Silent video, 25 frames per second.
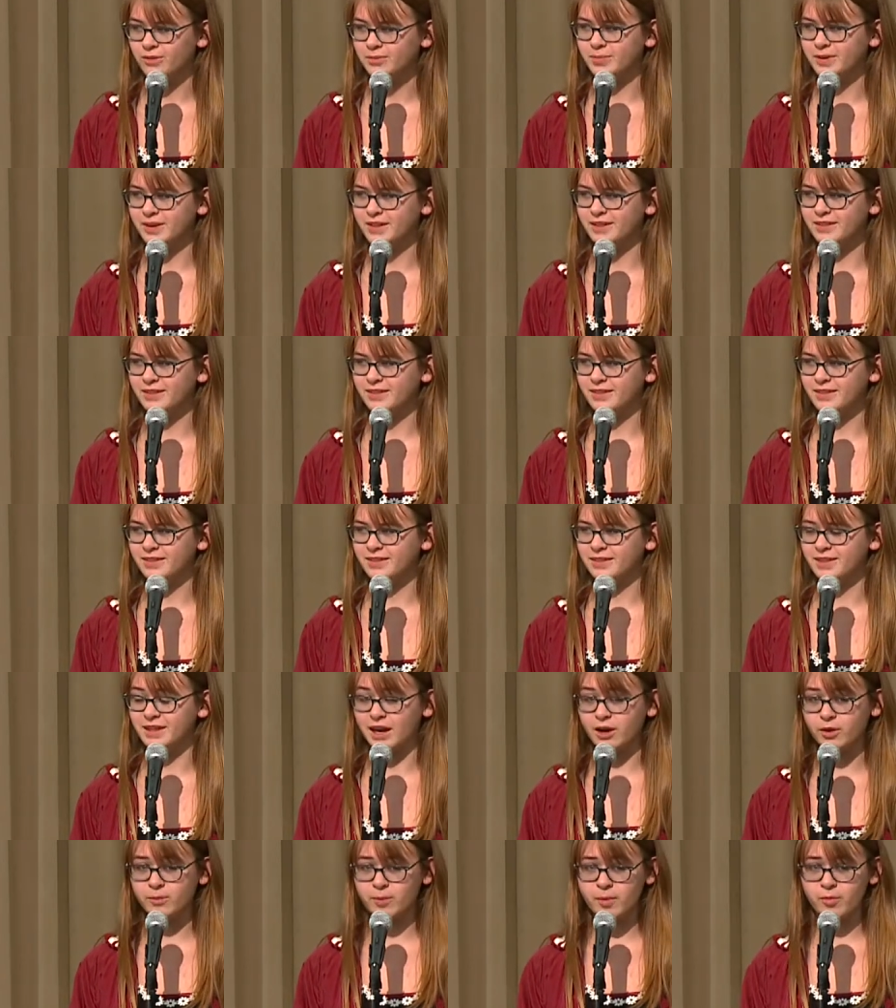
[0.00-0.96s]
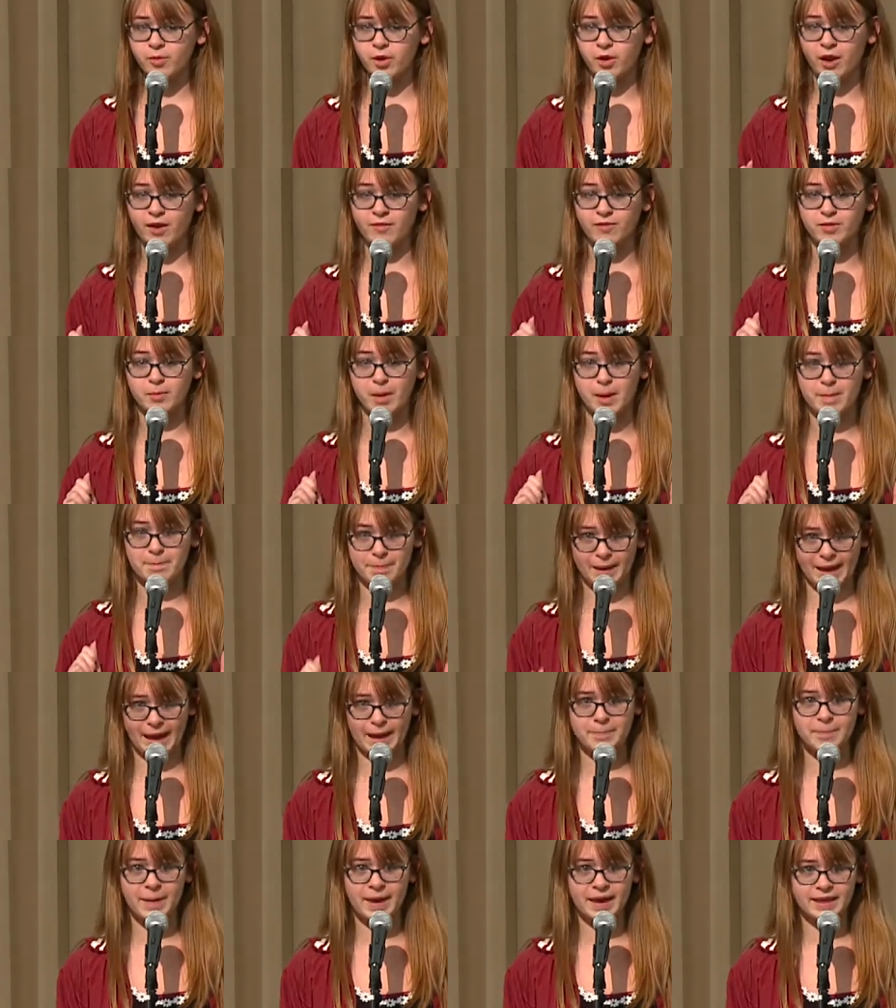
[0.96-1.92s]
But then I remember how heavy my
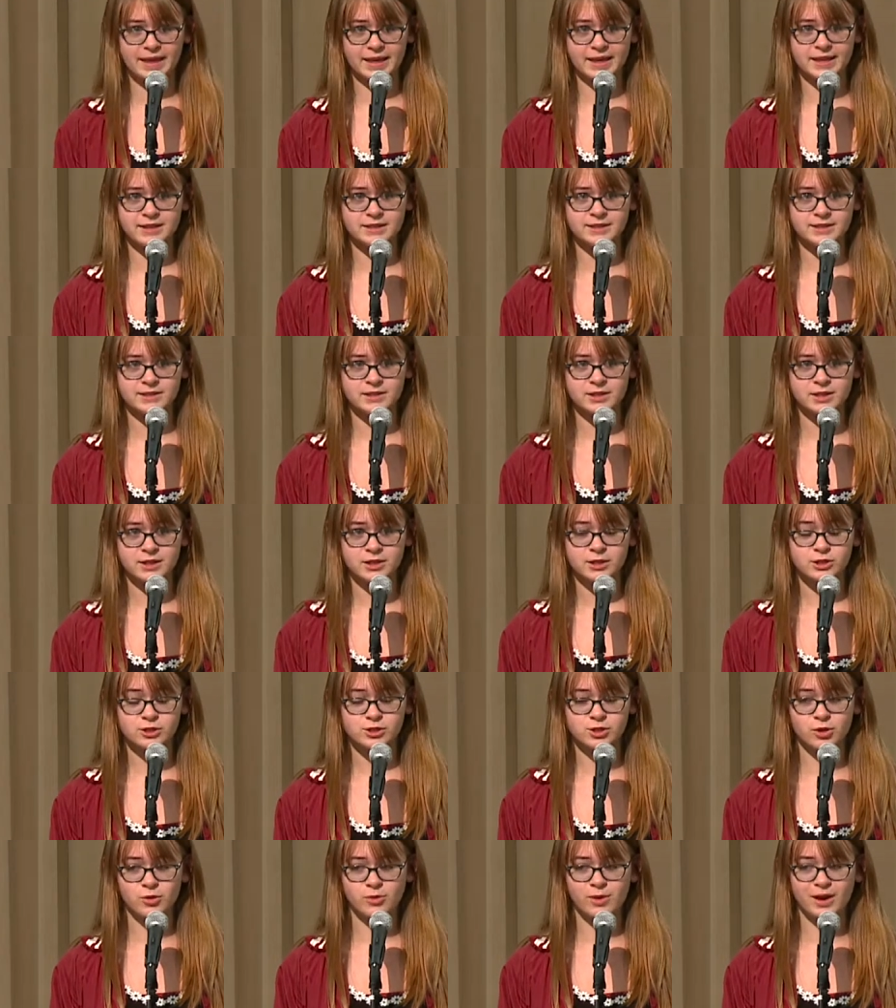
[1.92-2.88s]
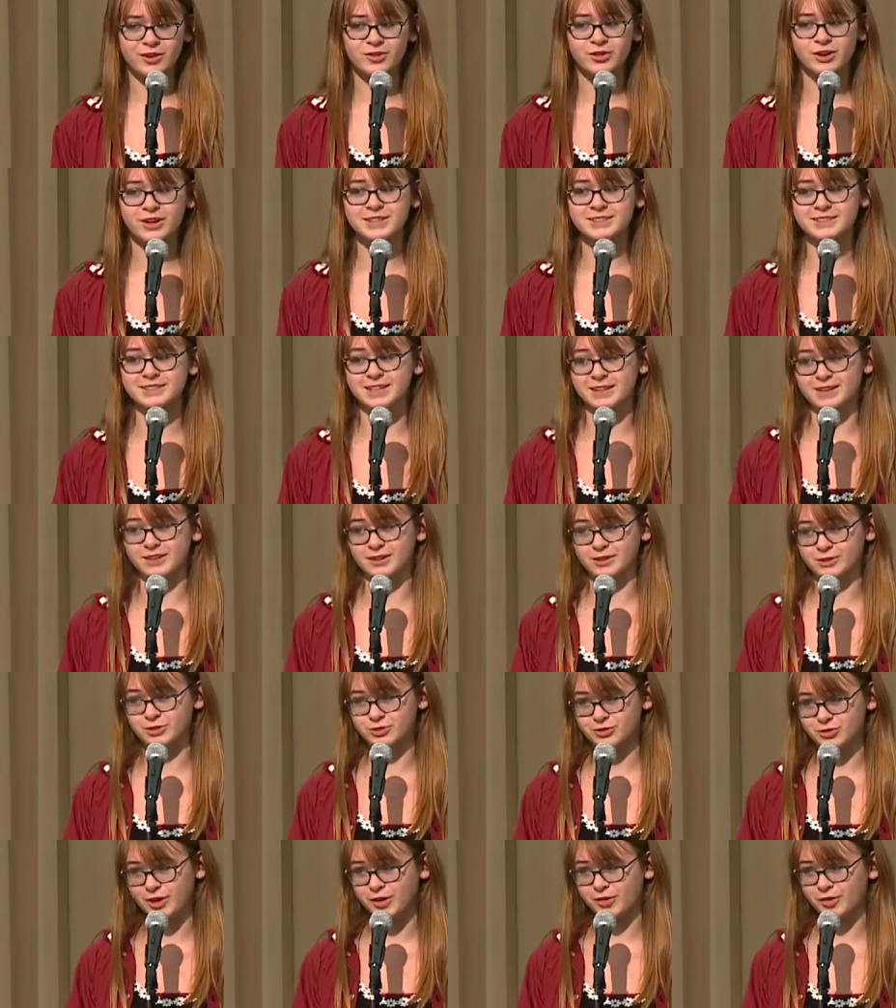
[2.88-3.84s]
backpack is, so I try to stand a little
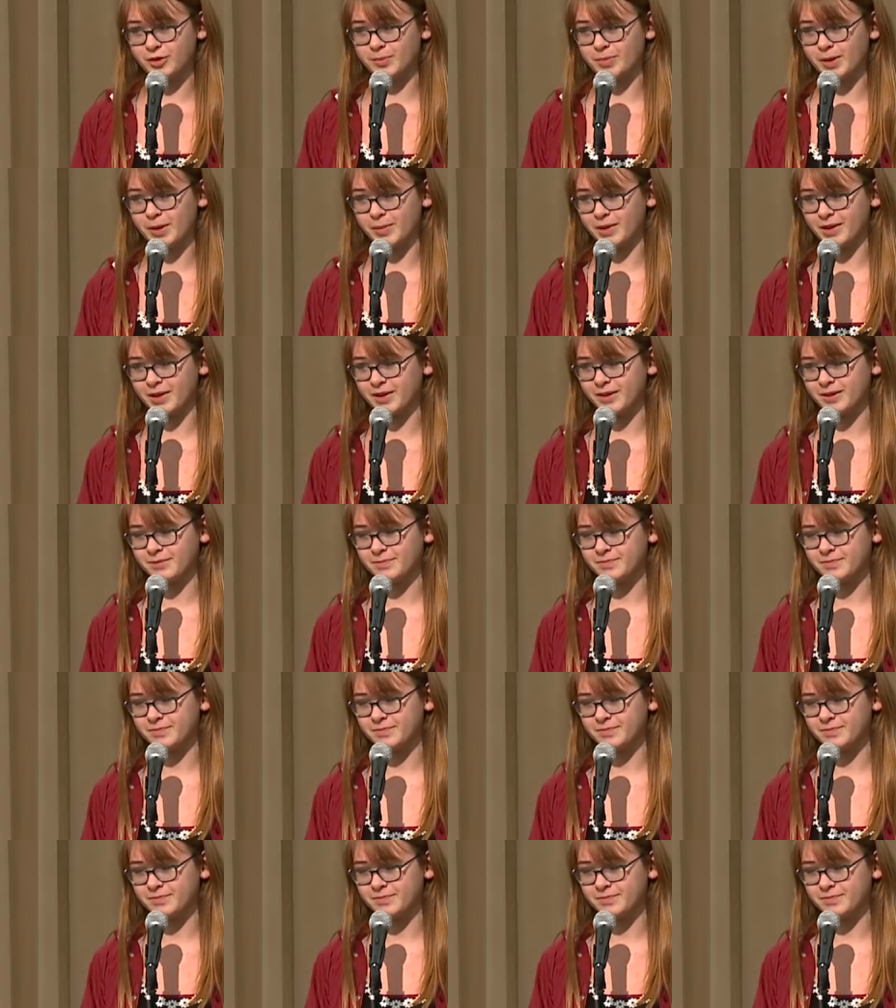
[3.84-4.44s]
straighter in public.